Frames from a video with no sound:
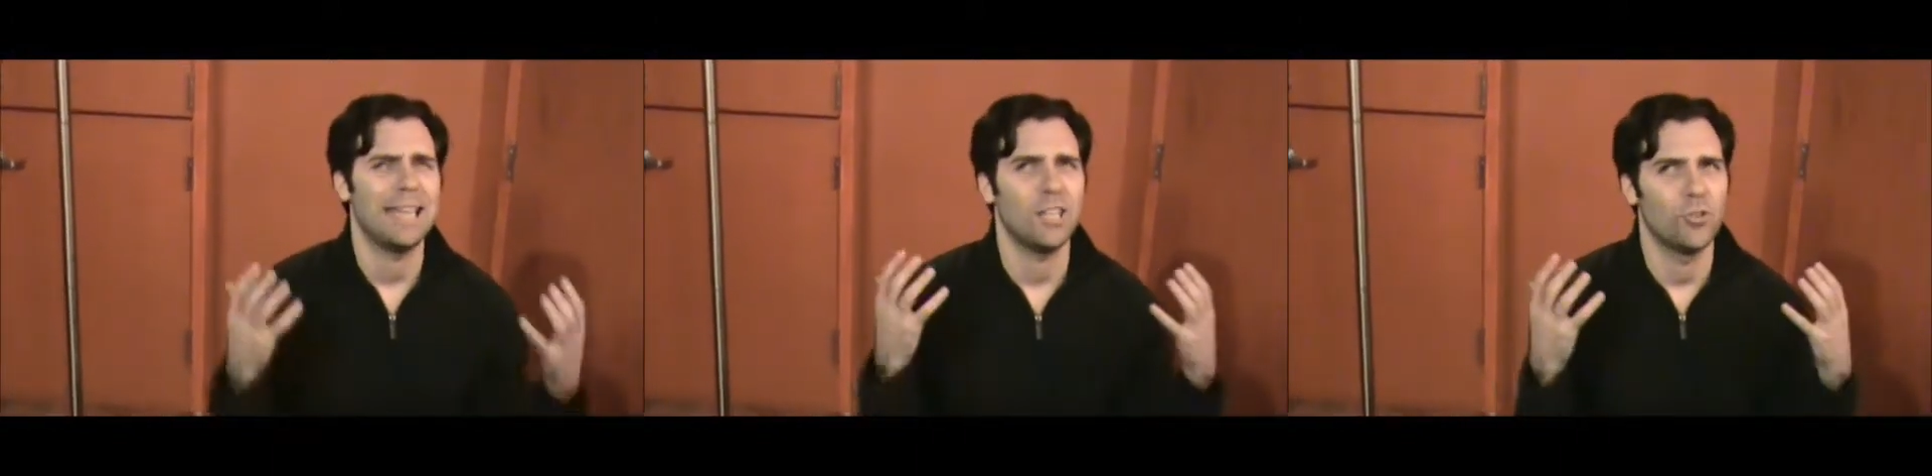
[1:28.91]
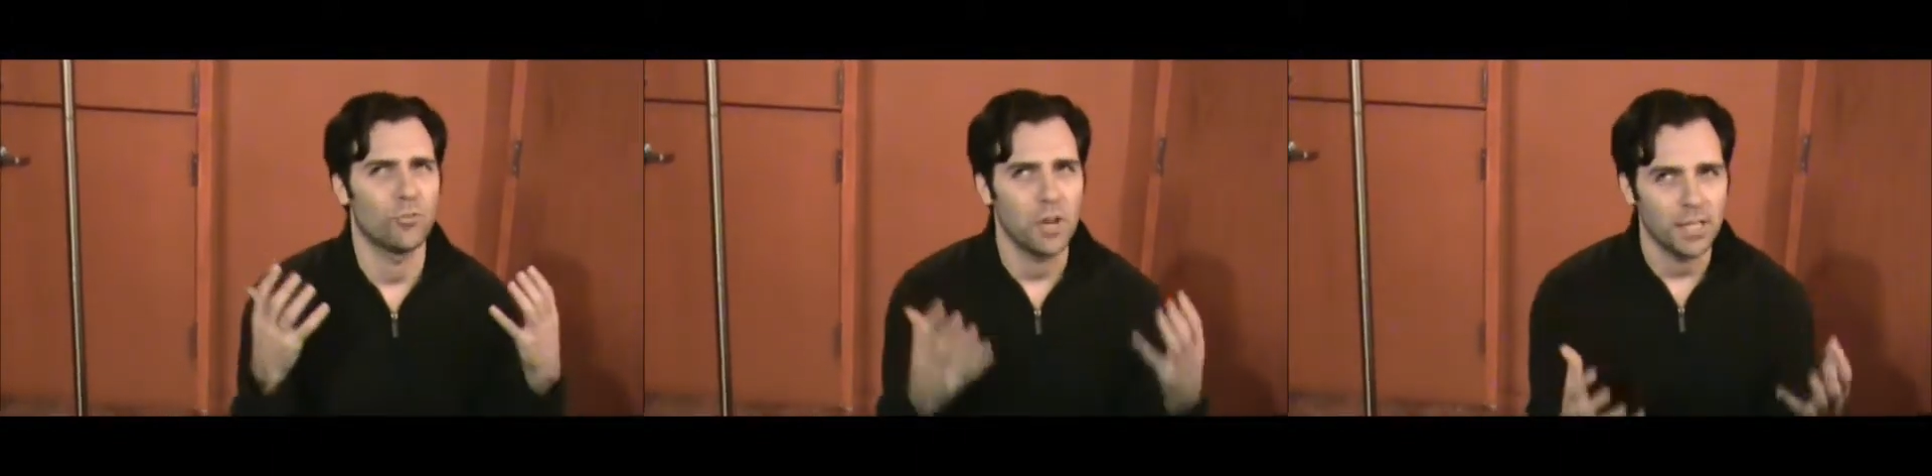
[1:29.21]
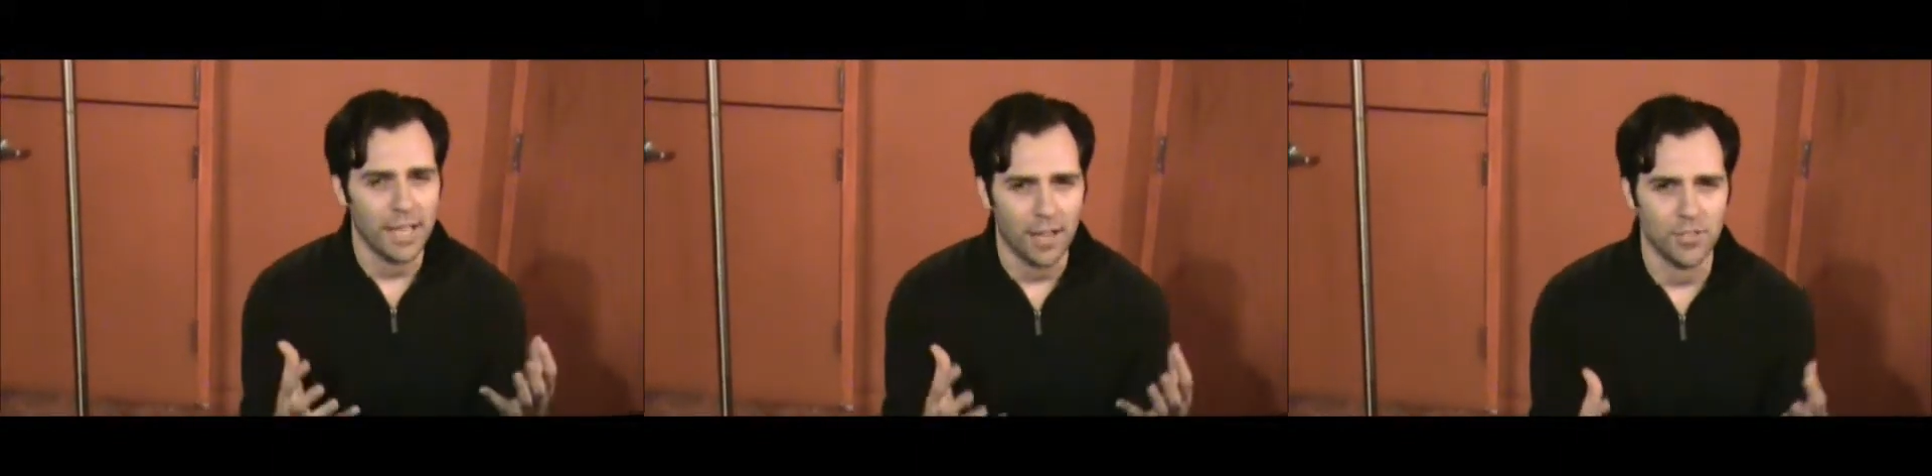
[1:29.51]
you
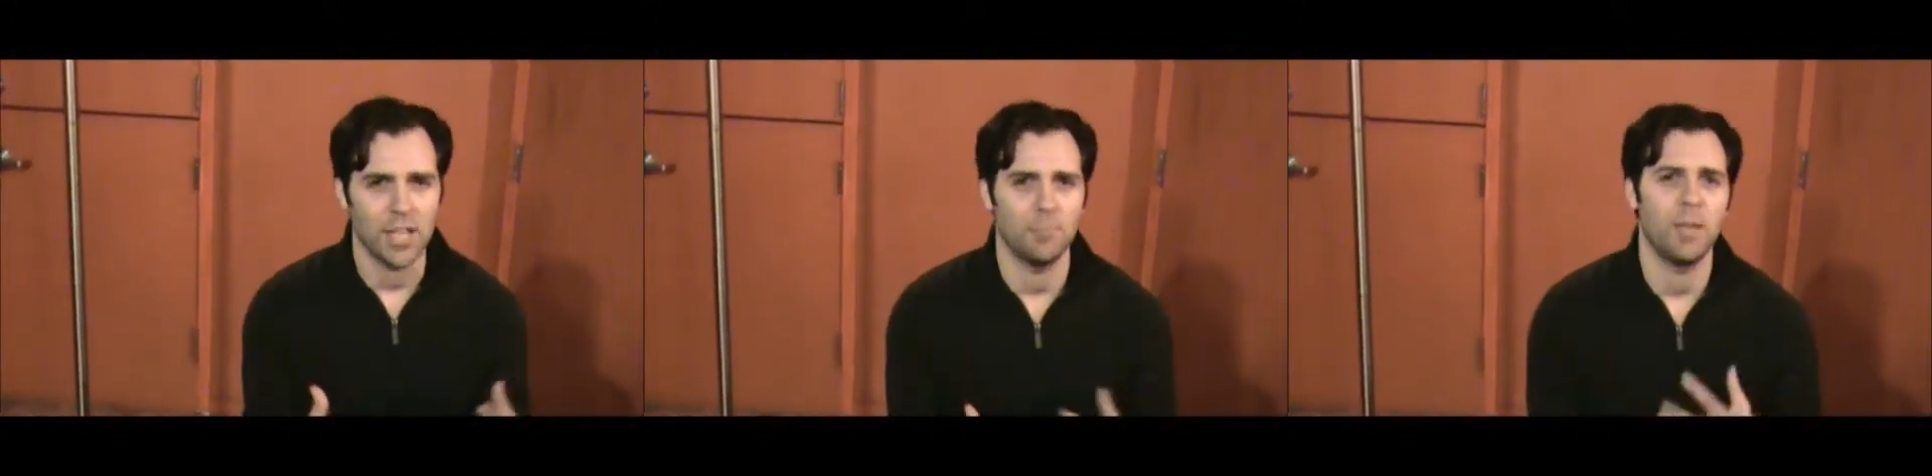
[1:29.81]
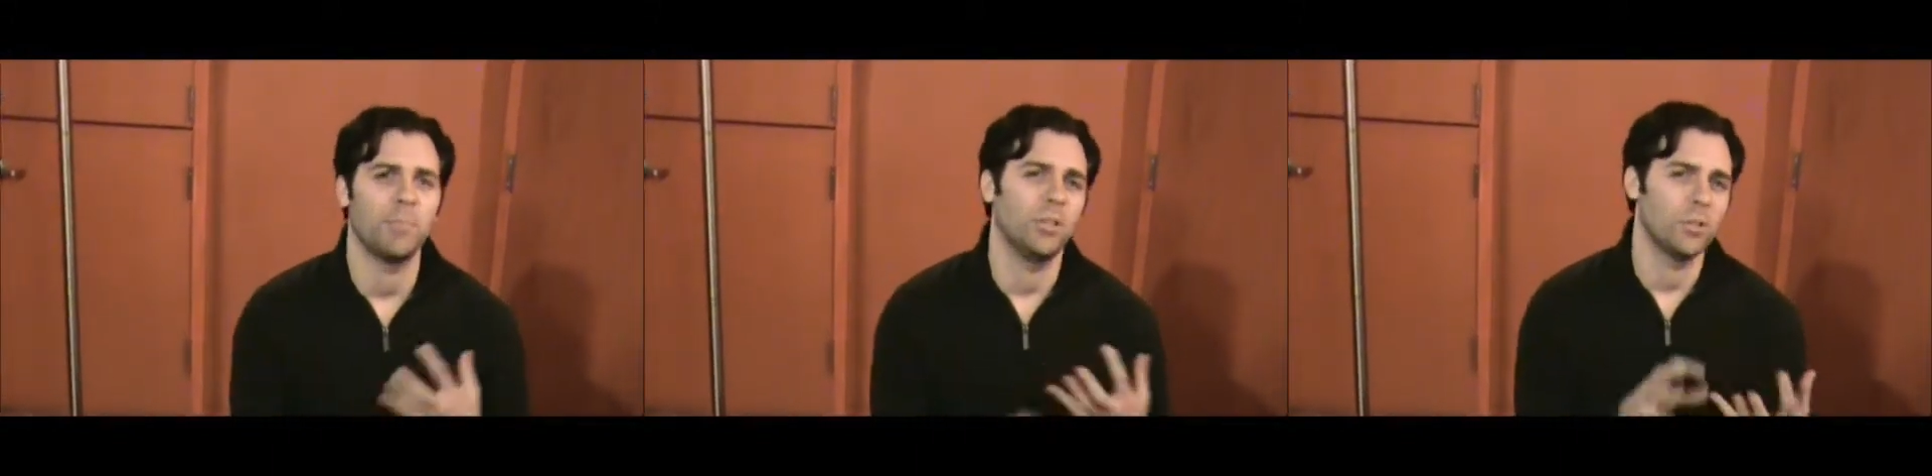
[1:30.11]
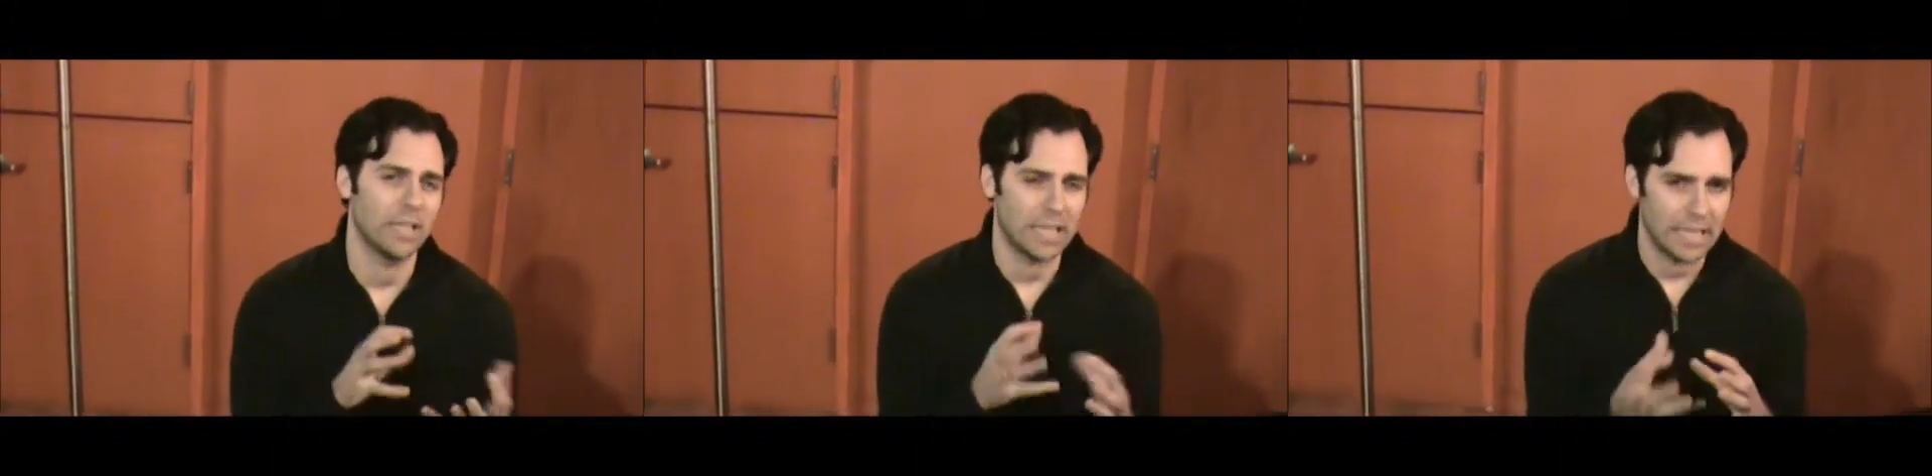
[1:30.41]
really have to get people
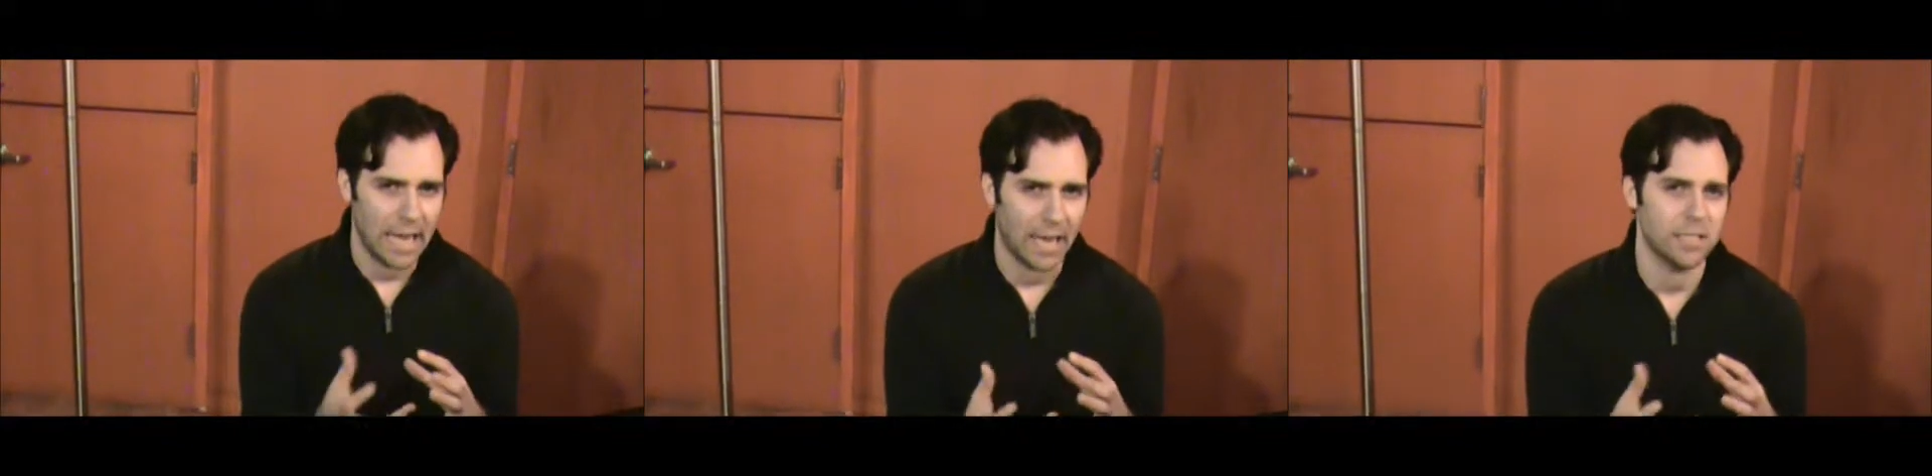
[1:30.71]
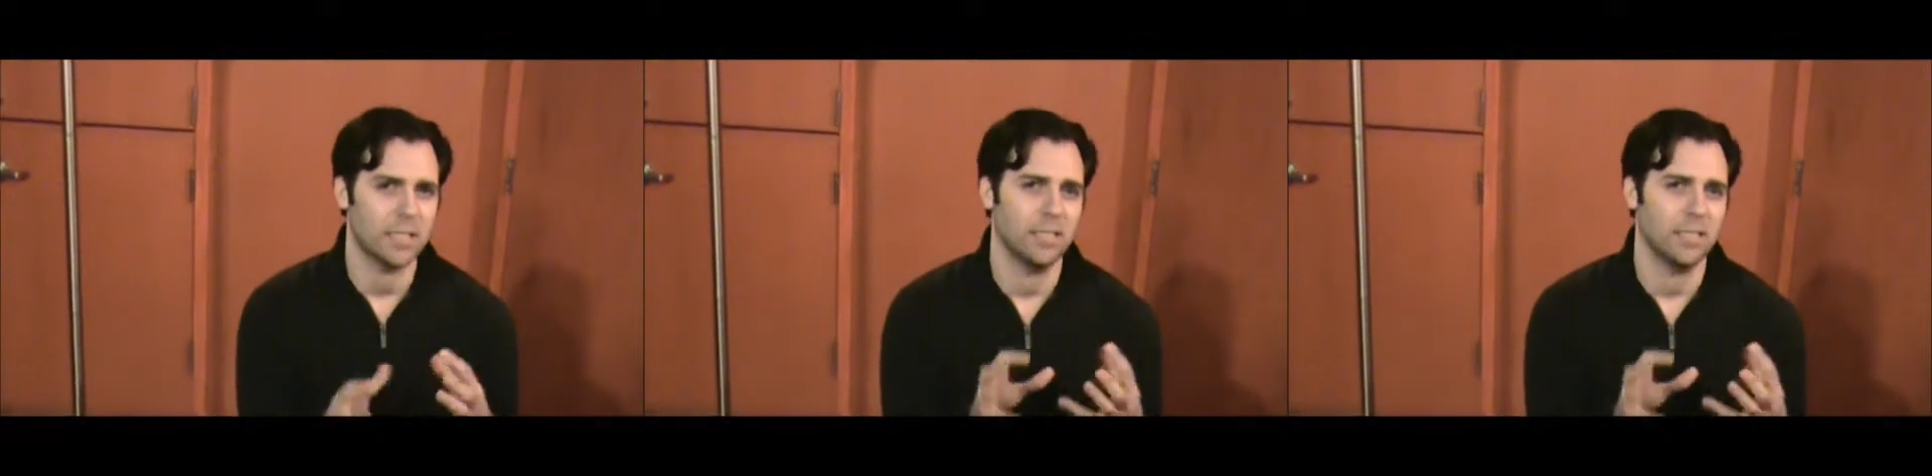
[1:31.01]
who can connect